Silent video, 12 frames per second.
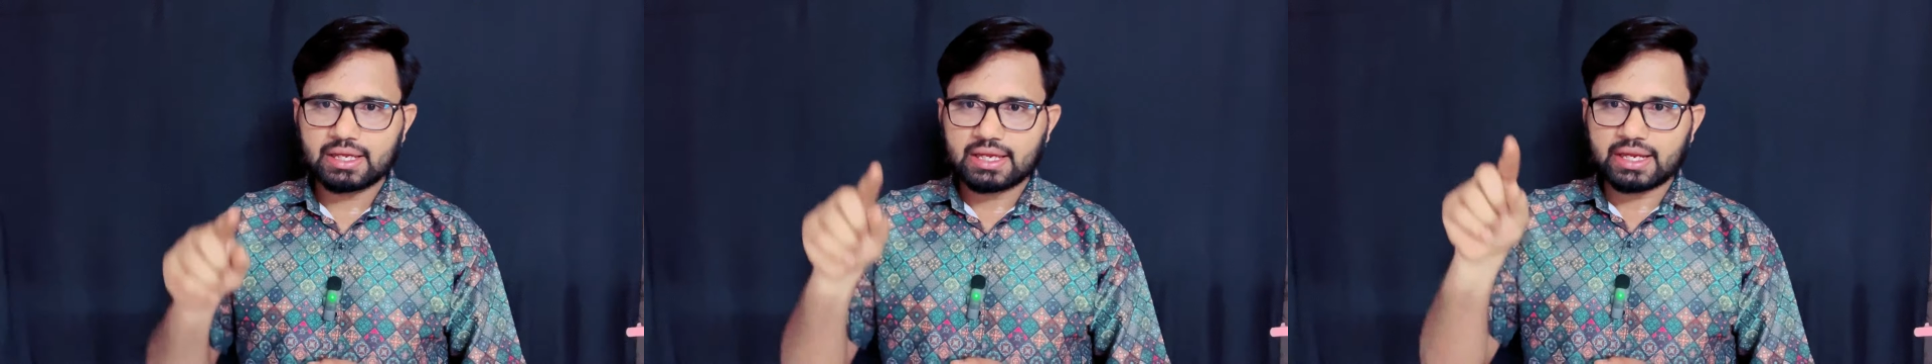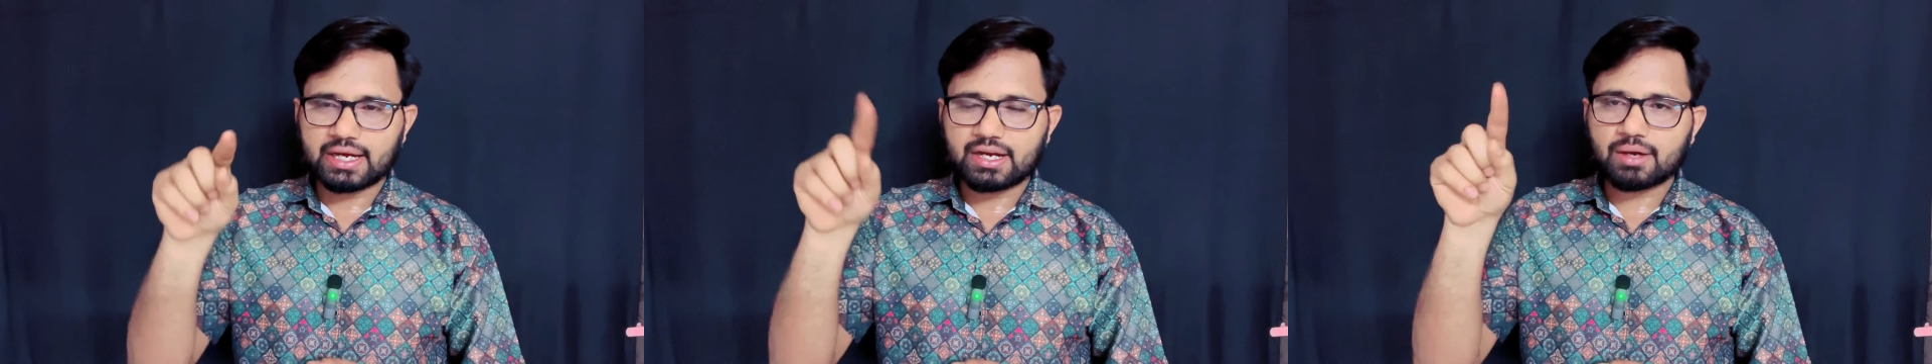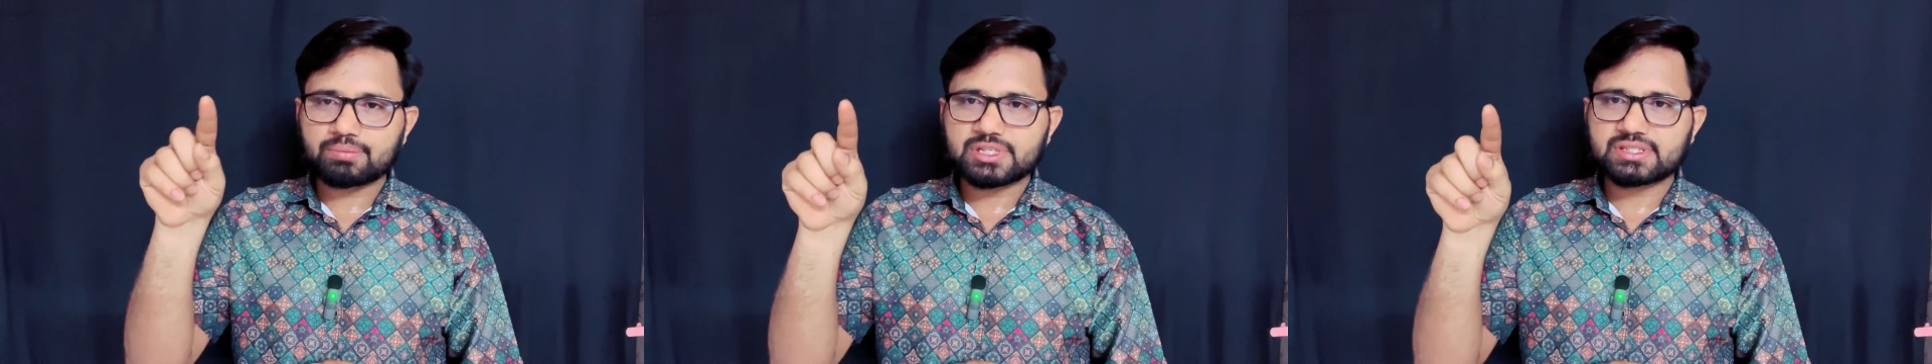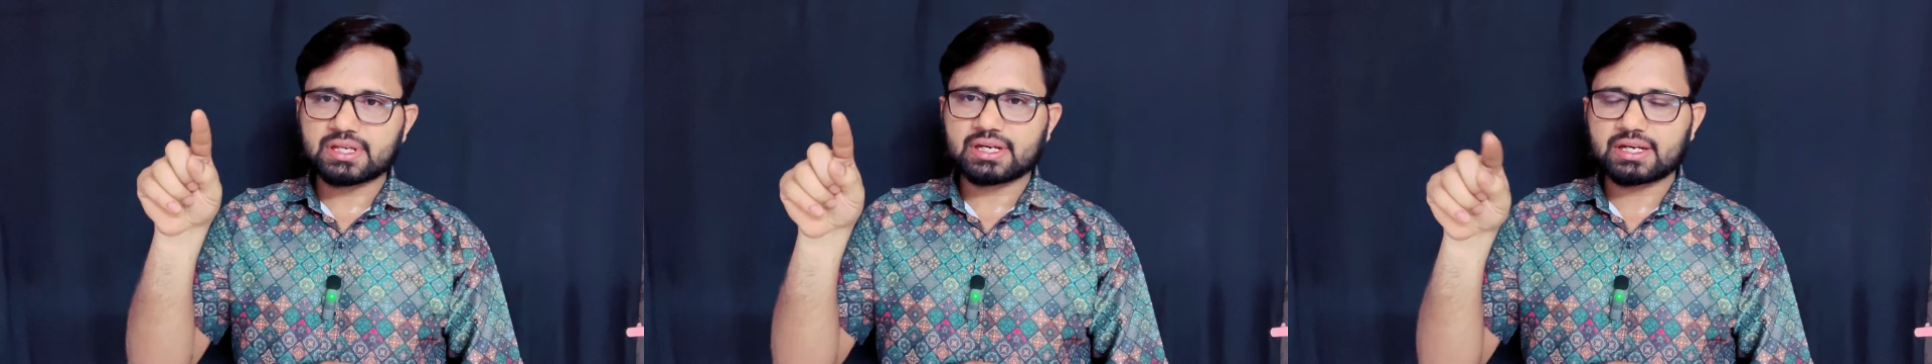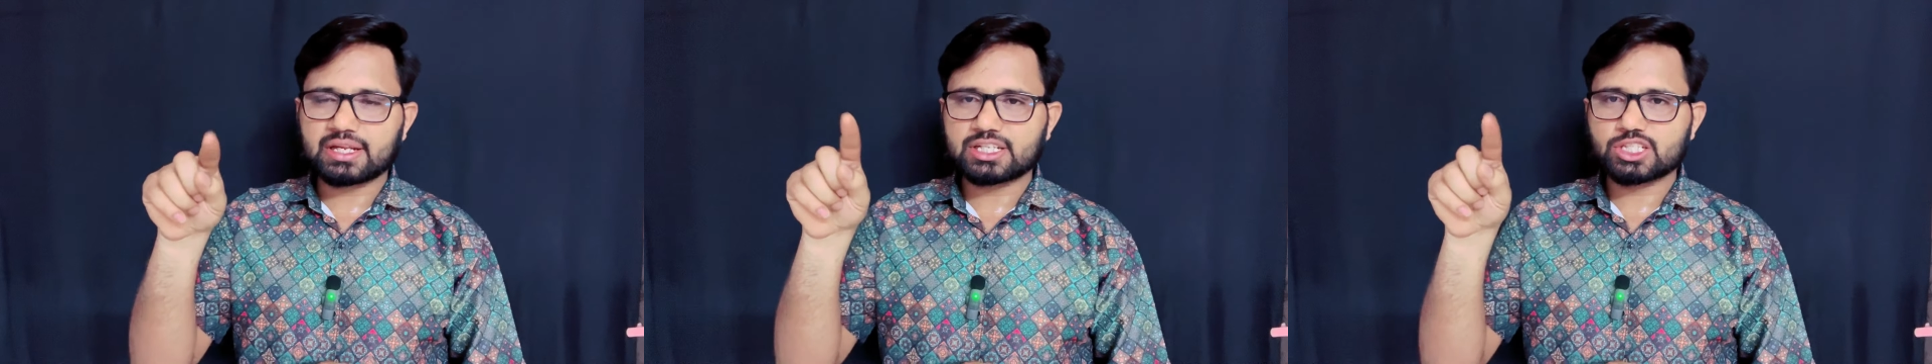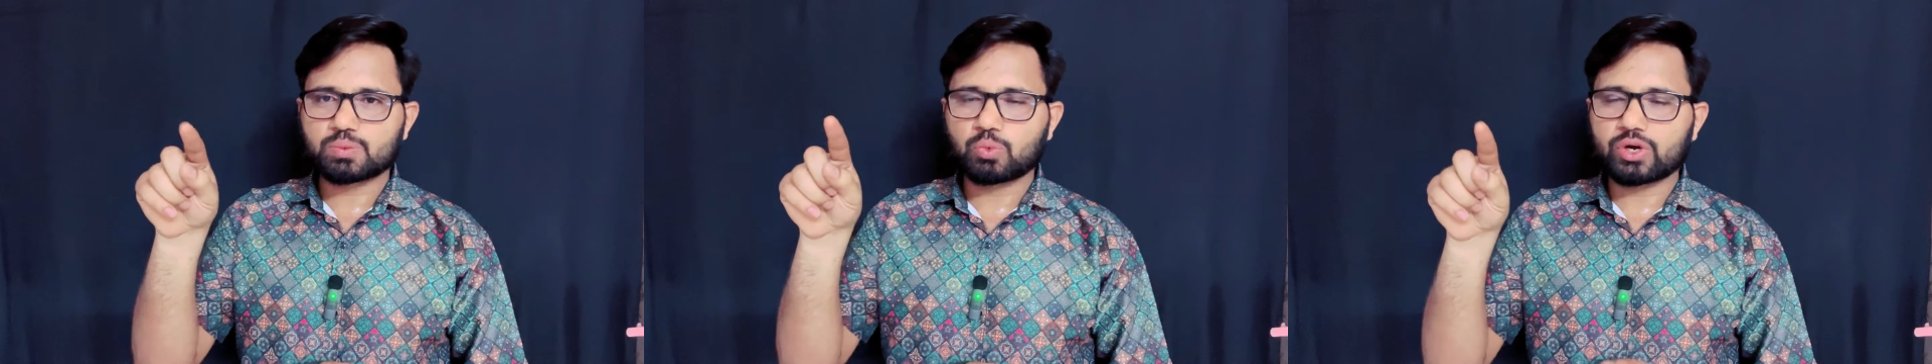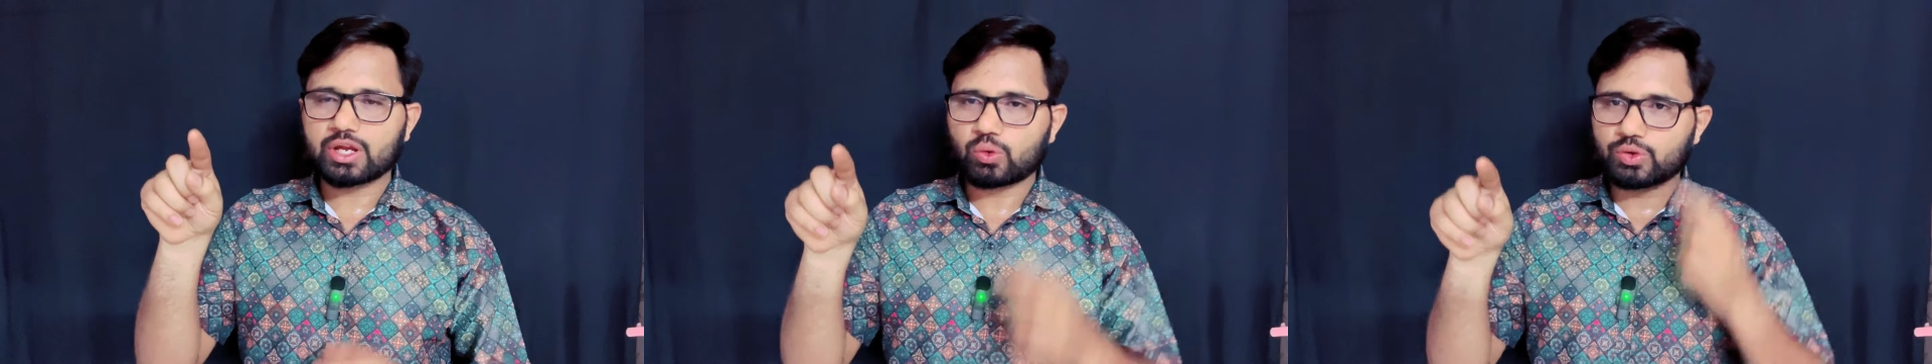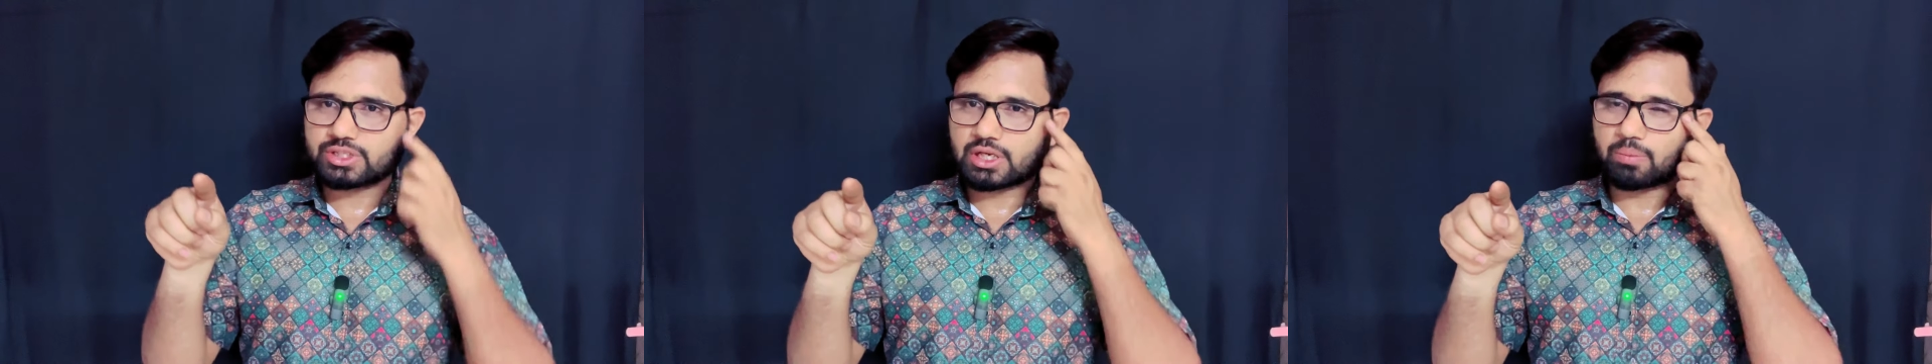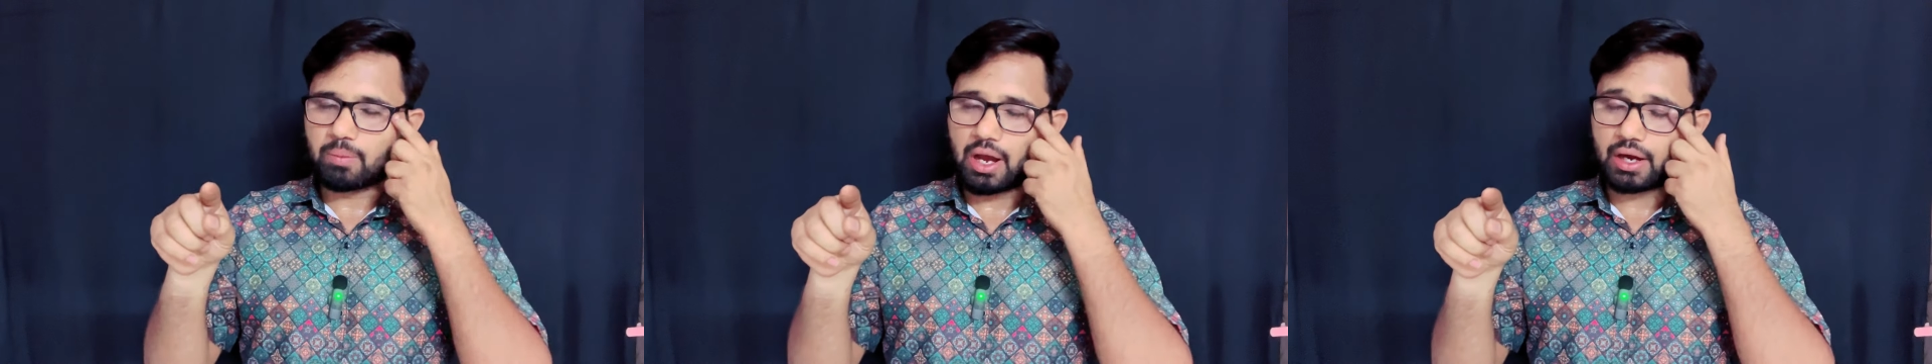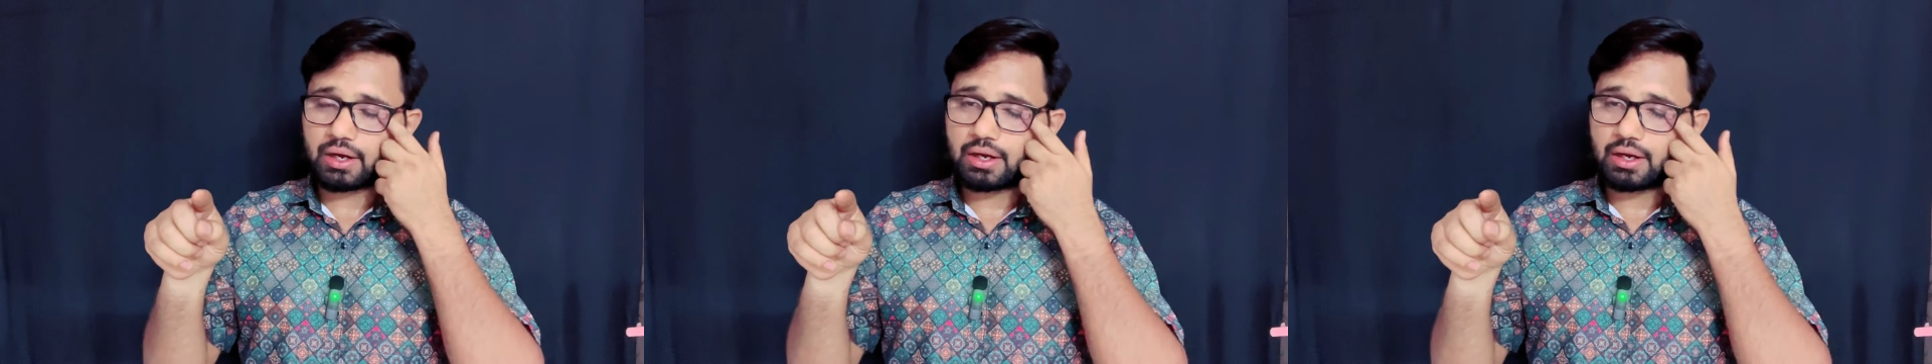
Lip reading: End of the sentence, put a question mark.